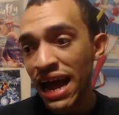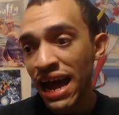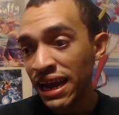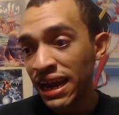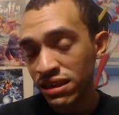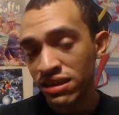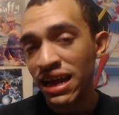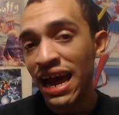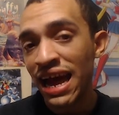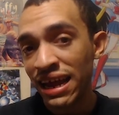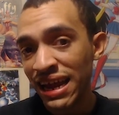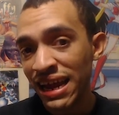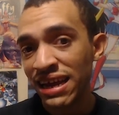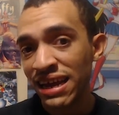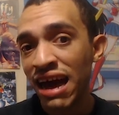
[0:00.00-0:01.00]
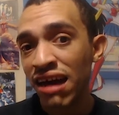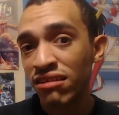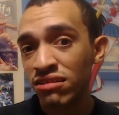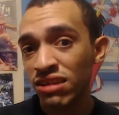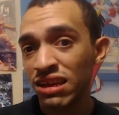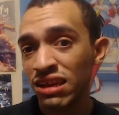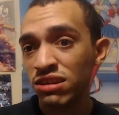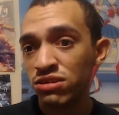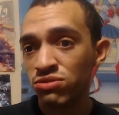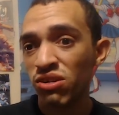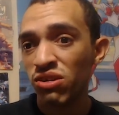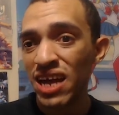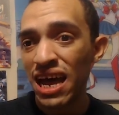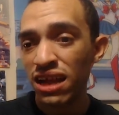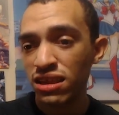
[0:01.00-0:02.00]
I like how the English
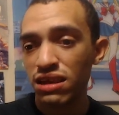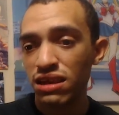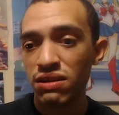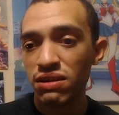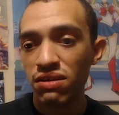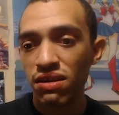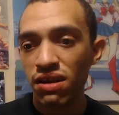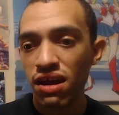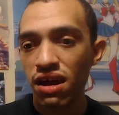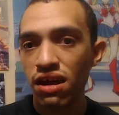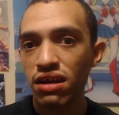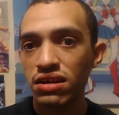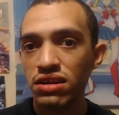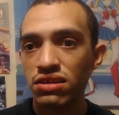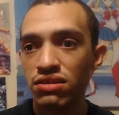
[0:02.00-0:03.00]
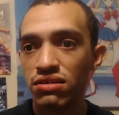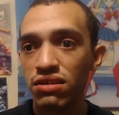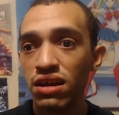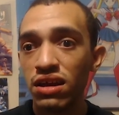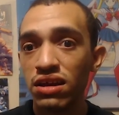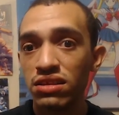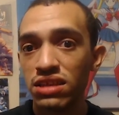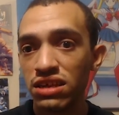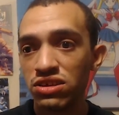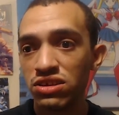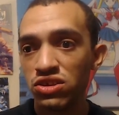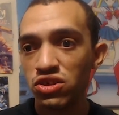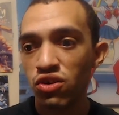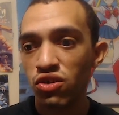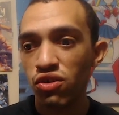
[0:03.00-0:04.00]
voice acting, you know, they
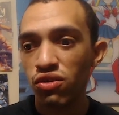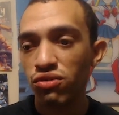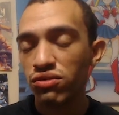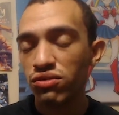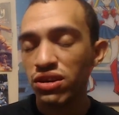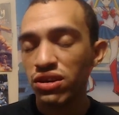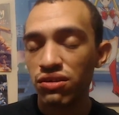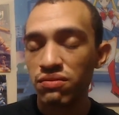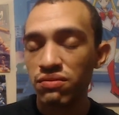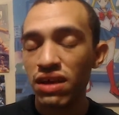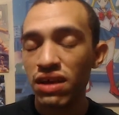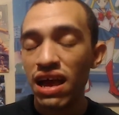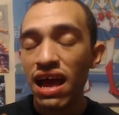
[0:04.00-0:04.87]
so, you know,